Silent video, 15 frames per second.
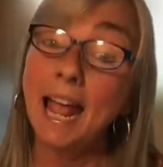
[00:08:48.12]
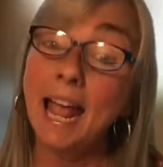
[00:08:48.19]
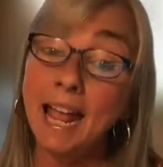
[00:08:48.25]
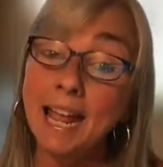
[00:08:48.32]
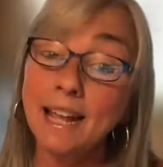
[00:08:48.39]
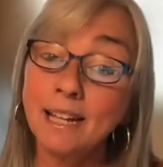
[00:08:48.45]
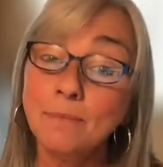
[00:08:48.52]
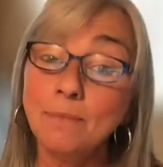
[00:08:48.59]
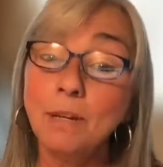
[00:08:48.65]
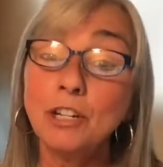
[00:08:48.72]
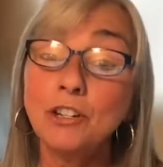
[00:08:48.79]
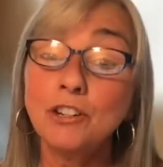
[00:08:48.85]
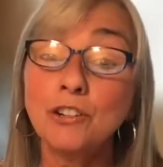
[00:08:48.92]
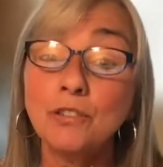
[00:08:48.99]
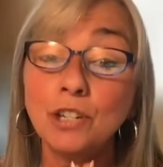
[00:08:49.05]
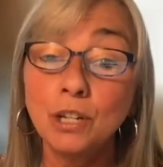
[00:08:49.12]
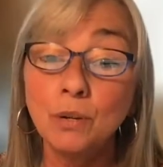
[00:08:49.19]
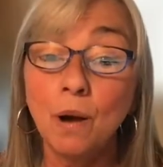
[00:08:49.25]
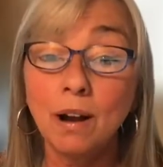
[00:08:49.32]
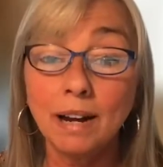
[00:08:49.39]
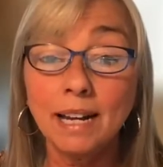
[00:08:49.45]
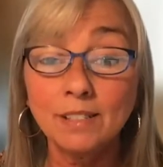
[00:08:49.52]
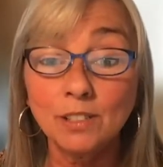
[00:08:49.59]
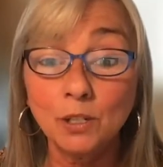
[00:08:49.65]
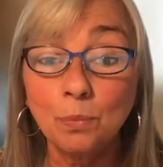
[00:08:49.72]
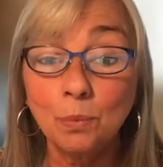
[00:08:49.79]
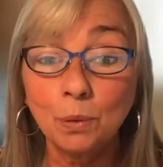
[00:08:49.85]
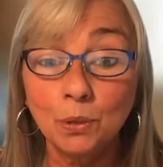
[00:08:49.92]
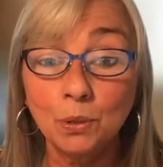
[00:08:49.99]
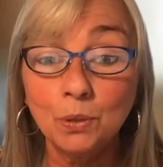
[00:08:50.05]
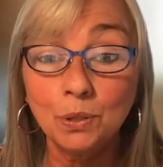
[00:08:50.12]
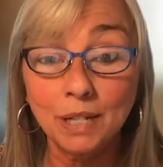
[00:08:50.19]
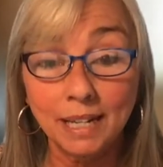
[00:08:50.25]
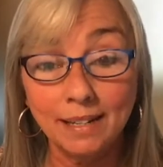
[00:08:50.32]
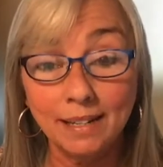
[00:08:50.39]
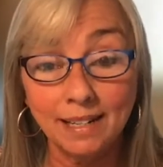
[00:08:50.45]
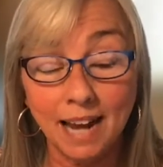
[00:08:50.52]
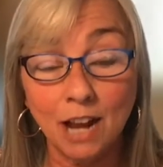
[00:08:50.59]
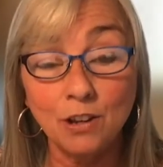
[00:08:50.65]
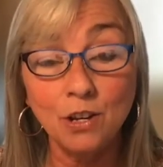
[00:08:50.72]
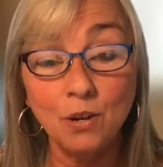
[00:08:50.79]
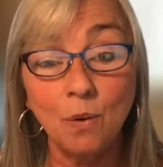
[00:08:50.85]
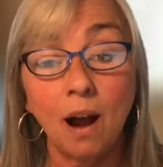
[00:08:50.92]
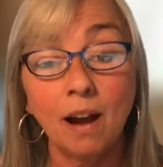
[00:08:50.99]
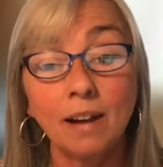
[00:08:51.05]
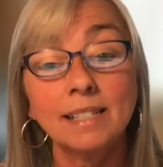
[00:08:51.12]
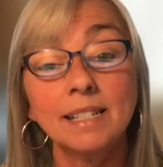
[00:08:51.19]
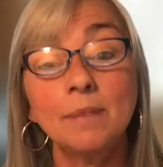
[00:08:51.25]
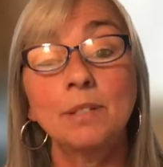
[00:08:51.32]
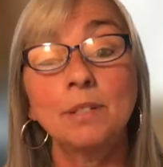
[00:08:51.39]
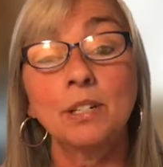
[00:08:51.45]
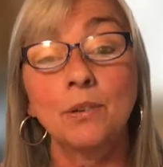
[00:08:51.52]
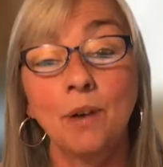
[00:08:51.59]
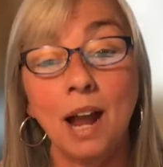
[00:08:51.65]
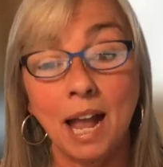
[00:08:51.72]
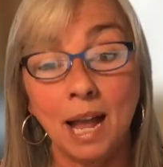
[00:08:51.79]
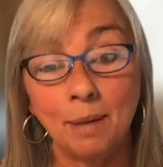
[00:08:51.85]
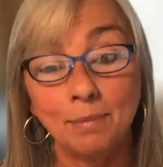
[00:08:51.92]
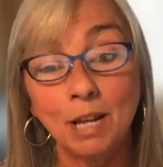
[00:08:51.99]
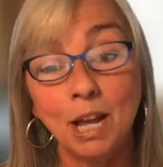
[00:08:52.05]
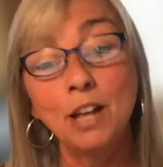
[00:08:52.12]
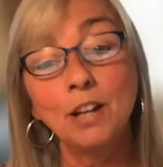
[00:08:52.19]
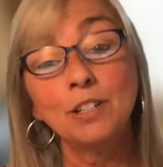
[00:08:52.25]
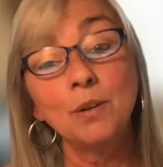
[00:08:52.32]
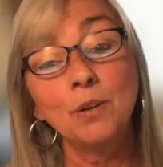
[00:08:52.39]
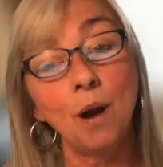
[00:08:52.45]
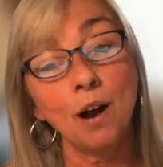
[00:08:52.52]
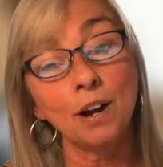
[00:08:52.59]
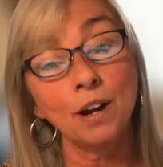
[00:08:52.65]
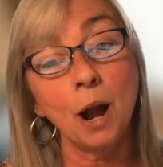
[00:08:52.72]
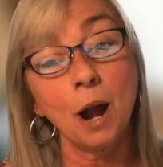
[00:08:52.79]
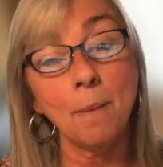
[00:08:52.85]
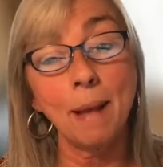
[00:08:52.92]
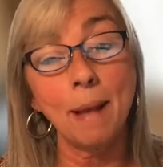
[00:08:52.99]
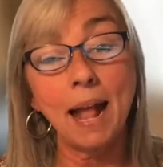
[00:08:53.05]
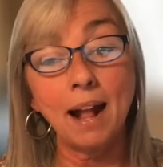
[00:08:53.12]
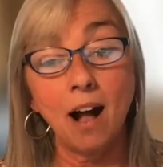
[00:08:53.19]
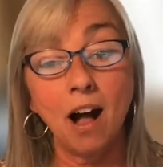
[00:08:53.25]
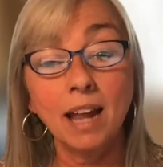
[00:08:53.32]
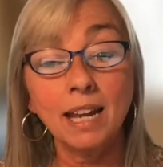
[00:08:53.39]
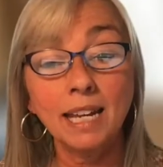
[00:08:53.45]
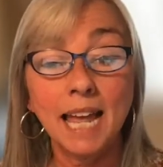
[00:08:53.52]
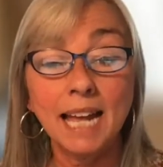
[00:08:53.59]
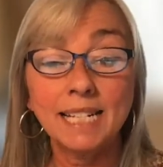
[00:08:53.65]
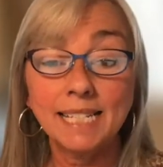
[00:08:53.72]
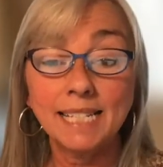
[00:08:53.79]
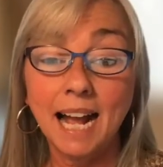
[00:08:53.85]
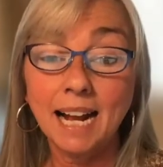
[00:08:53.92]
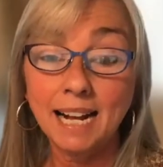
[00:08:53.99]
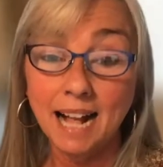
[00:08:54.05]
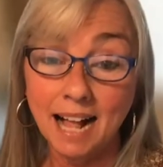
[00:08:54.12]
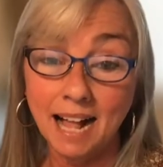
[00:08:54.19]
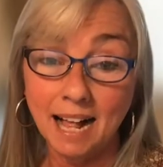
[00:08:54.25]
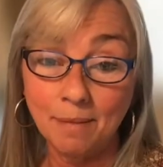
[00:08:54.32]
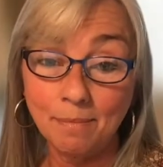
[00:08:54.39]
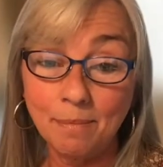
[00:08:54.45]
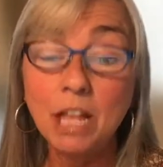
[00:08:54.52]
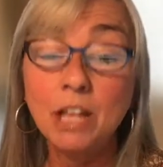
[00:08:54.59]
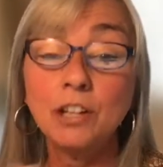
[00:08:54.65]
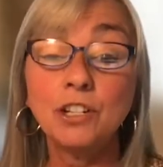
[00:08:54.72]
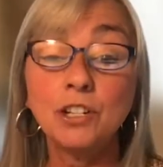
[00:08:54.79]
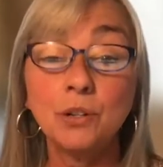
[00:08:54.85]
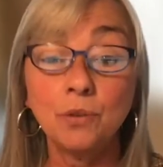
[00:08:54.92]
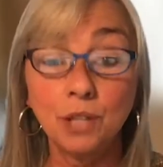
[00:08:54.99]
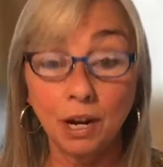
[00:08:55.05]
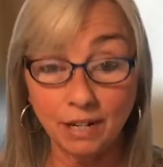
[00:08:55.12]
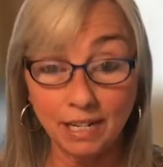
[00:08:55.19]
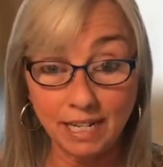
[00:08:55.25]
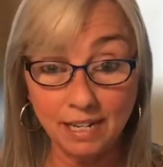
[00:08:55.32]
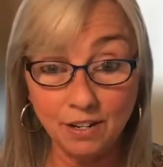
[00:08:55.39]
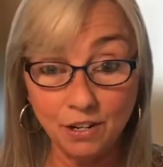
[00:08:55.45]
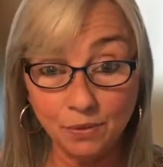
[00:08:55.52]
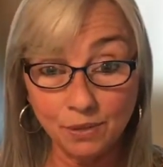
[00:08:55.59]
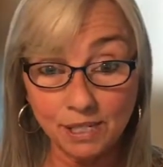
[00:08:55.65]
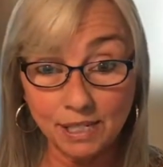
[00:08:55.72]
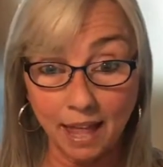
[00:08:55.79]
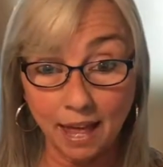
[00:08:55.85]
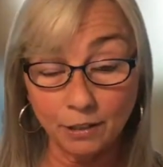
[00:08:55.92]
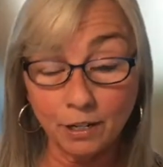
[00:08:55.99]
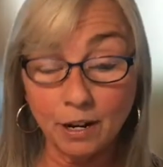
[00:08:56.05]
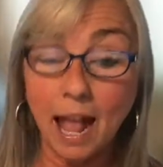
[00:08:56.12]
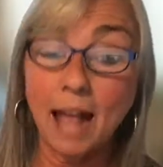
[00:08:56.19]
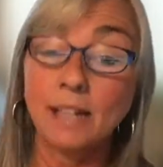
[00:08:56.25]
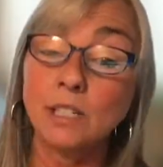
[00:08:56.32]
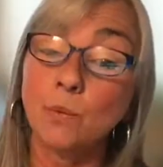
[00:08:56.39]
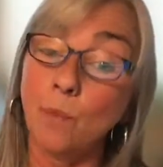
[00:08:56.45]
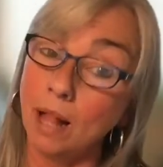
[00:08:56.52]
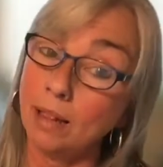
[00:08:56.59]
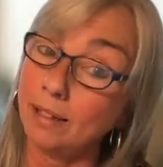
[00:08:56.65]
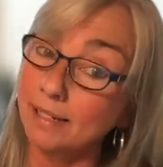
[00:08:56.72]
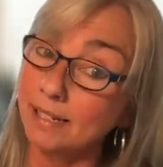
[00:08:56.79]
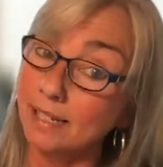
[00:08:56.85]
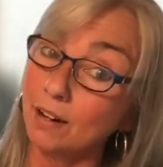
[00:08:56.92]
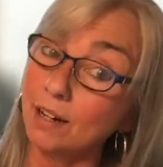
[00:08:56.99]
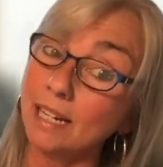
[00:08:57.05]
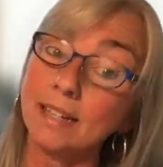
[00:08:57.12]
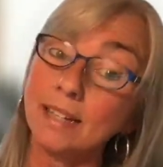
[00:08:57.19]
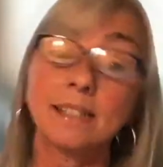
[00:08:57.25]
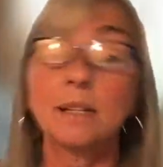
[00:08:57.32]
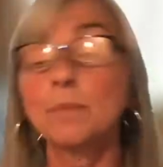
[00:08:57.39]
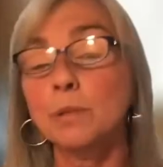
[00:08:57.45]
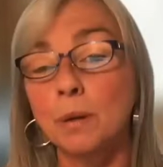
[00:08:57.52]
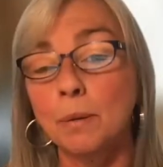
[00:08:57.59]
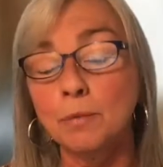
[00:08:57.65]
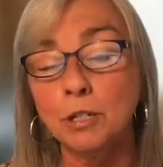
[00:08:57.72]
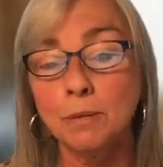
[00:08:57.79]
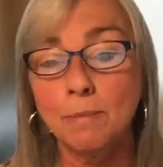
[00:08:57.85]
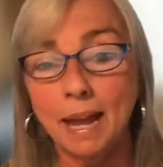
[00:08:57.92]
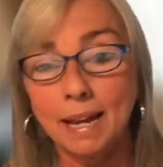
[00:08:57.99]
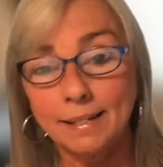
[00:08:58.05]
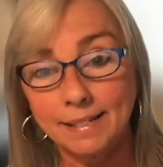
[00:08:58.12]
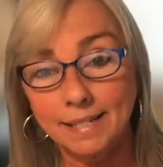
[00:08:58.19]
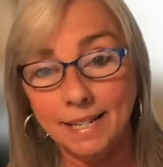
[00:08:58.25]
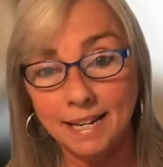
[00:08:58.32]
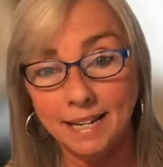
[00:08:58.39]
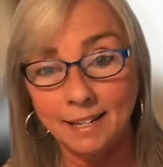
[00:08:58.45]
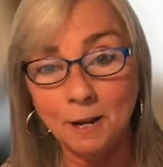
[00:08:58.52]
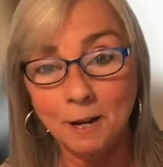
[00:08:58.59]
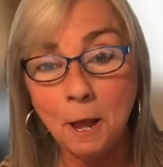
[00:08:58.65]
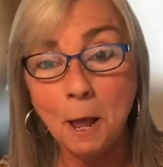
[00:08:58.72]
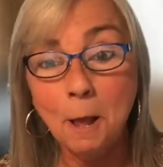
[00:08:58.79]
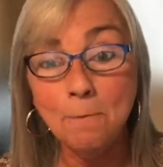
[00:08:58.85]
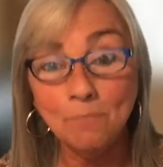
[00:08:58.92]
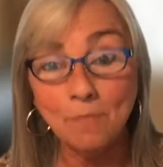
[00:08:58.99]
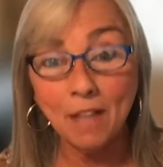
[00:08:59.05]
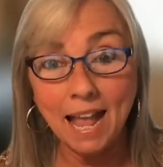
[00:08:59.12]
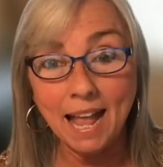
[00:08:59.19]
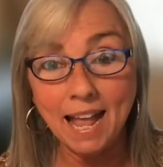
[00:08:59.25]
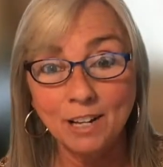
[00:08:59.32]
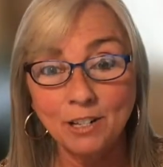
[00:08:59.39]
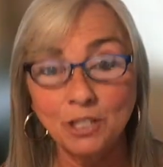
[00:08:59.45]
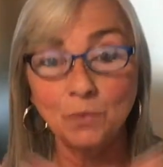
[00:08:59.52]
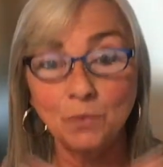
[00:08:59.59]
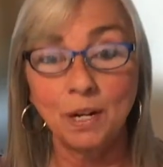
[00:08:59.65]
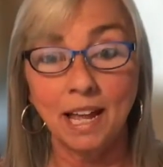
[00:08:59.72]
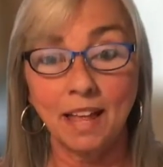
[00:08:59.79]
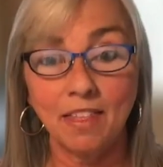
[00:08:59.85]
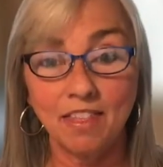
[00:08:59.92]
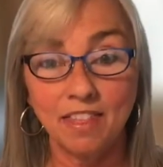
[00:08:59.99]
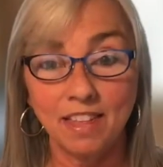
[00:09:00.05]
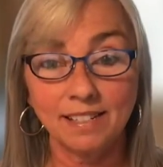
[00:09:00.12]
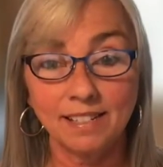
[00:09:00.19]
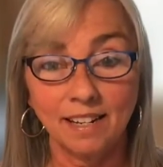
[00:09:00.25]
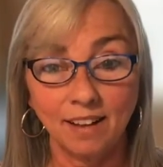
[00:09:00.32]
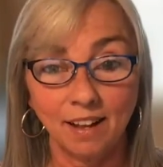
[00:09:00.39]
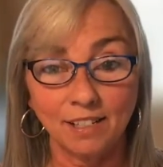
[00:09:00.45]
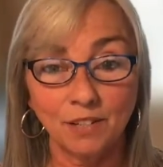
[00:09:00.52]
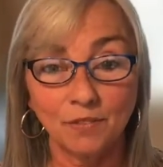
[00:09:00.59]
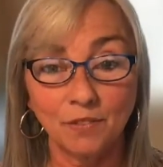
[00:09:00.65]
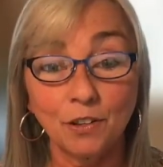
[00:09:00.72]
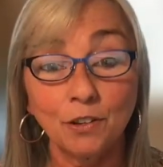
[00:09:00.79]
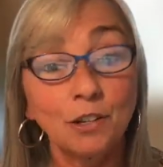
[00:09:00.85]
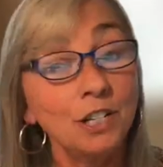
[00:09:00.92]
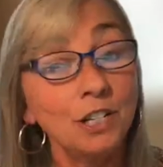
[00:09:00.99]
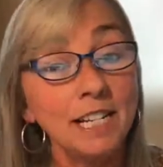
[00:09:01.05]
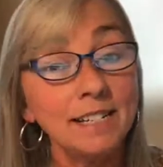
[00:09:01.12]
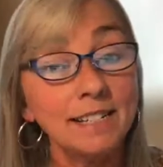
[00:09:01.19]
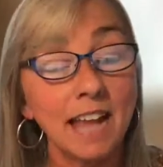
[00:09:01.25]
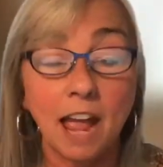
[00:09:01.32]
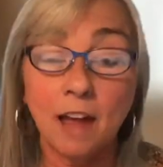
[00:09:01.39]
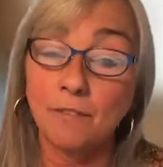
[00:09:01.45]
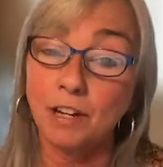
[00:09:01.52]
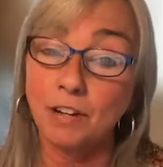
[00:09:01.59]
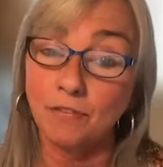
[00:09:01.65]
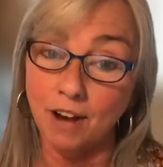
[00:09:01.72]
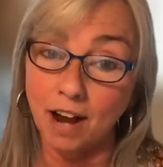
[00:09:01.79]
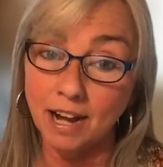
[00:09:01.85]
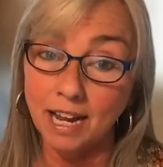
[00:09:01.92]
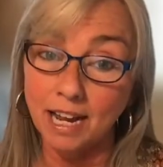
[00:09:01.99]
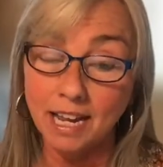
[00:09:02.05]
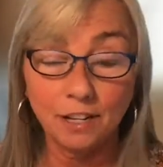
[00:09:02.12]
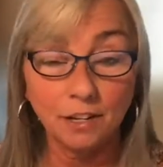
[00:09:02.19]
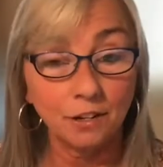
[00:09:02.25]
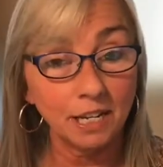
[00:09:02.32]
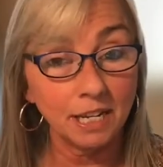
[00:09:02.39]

And be sure you are a super cool kid and you are subscribed to rnrmagonline.com to their e-newsletter as well as their e-subscription magazine. And you will get this and lots of other goodies every Friday in your